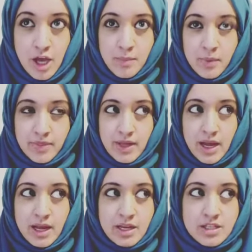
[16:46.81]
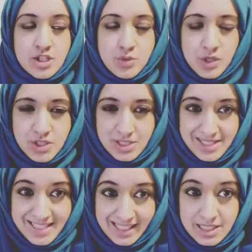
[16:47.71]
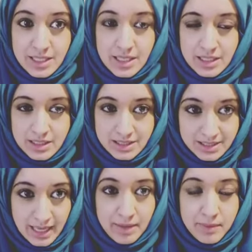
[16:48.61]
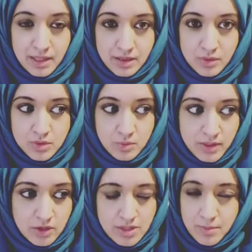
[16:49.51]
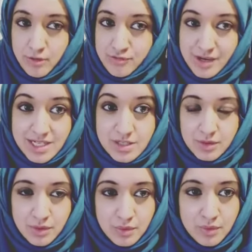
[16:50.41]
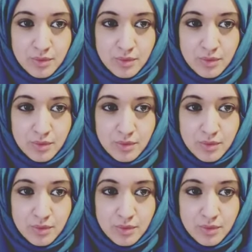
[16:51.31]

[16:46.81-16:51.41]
But that situation did scare me, because, oh my gosh, I'm not ready to go.